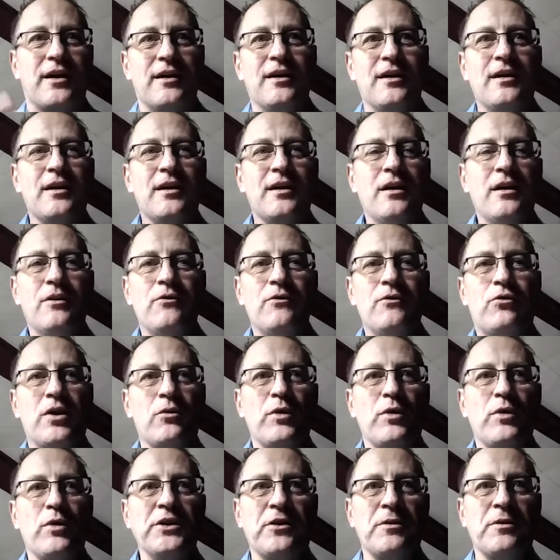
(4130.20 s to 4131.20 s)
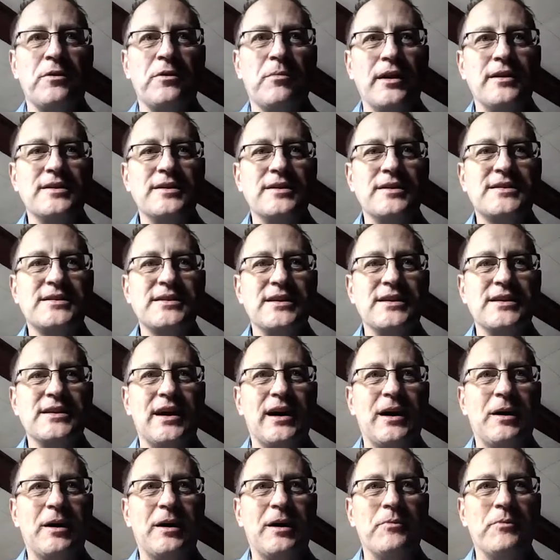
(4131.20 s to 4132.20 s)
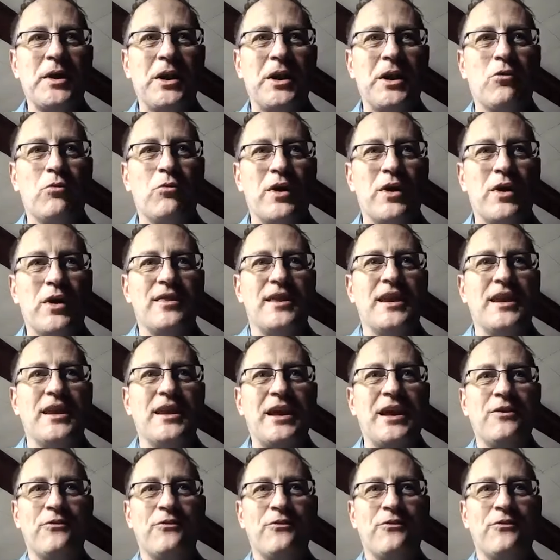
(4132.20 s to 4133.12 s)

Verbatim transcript: the for the winter months, um, you know, when the